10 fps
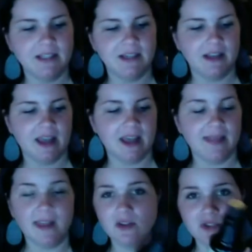And
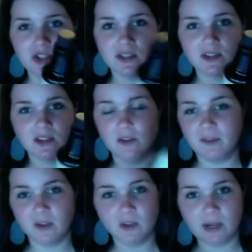then you just, you know,
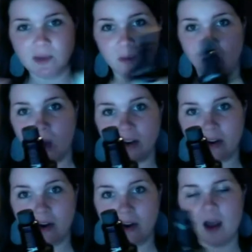fill the rest with
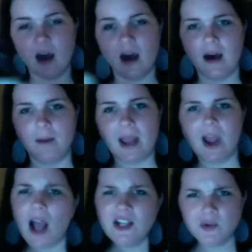water.
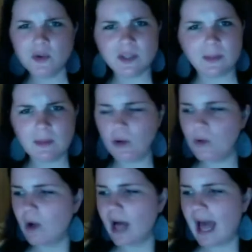I do know some people who
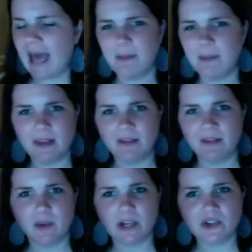will add maybe a
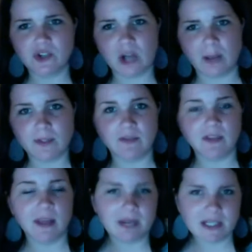few extra drops of
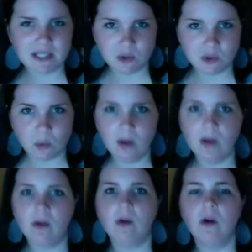lemon essential
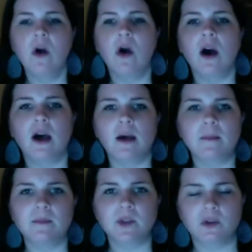oil,
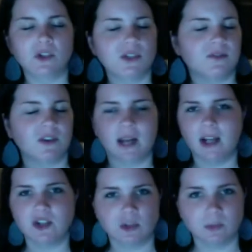you know, just for an
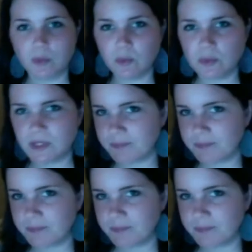extra boost.